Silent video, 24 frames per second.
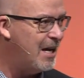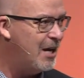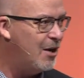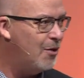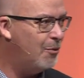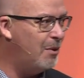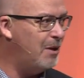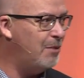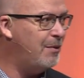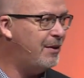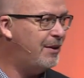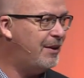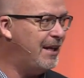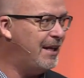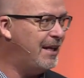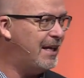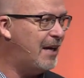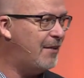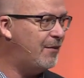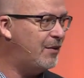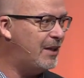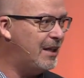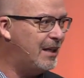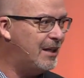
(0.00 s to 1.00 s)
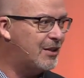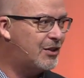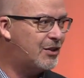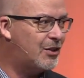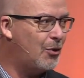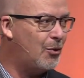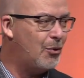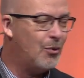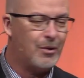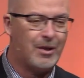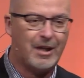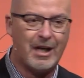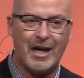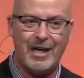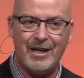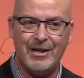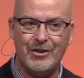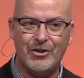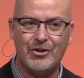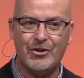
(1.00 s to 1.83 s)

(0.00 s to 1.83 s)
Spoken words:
When we think everything is so cut and